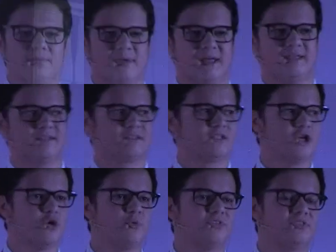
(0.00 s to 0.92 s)
the place,
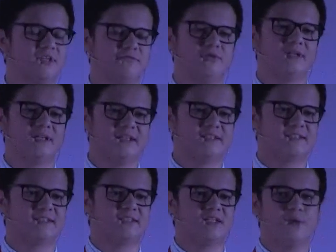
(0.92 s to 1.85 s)
with different
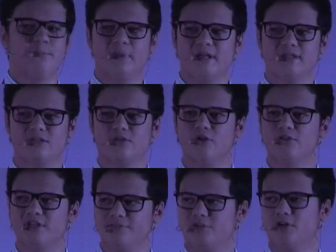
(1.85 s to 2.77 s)
lists based
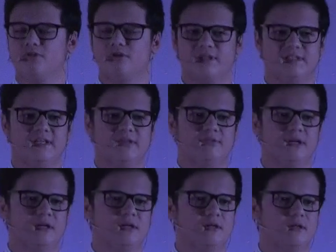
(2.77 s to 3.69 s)
on different
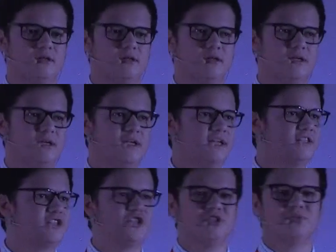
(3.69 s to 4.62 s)
criteria.
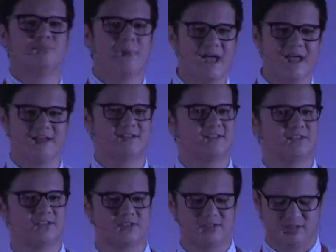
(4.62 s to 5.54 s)
It's just
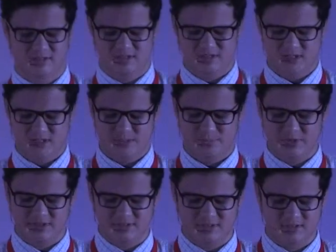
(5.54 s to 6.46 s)
madness.
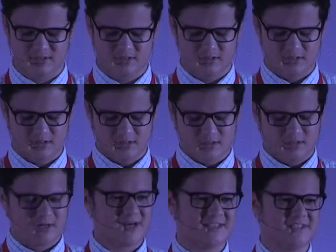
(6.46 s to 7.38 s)
But
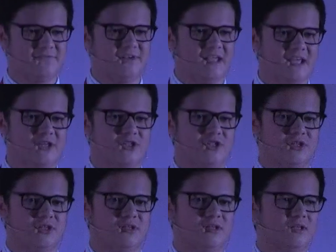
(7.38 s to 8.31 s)

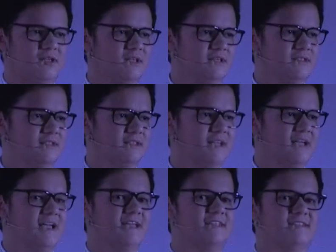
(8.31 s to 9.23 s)
classification is
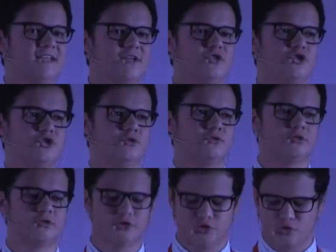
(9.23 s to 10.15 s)

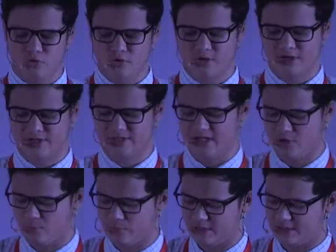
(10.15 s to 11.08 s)
essential to organize
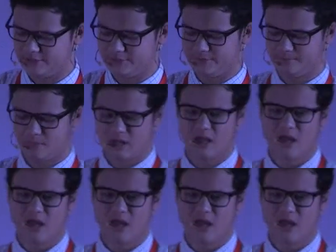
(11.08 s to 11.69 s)
our world.